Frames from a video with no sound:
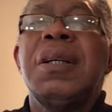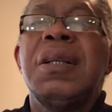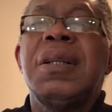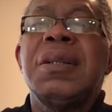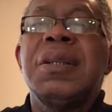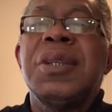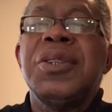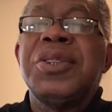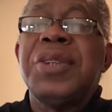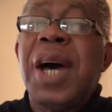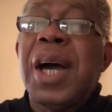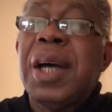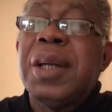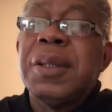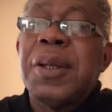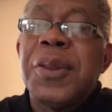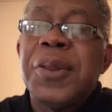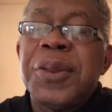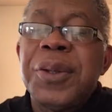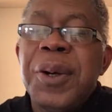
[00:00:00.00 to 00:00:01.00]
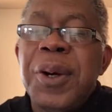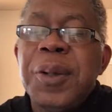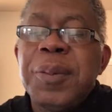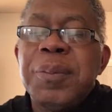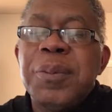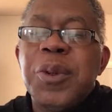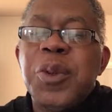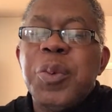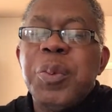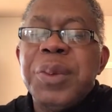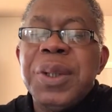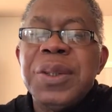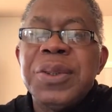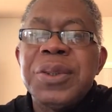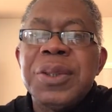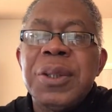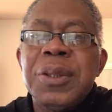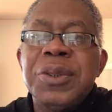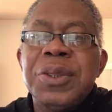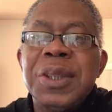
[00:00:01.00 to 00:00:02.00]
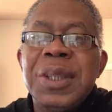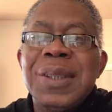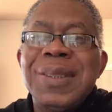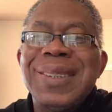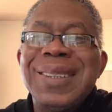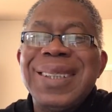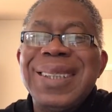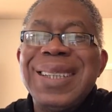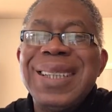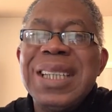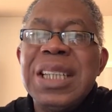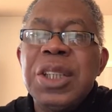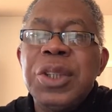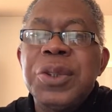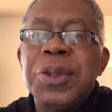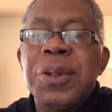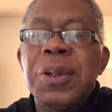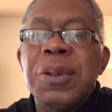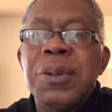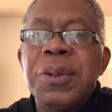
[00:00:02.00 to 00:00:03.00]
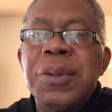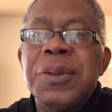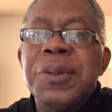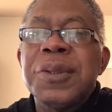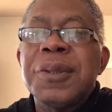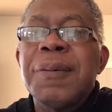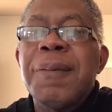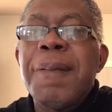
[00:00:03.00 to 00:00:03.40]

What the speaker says: The second and third movements are just interludes,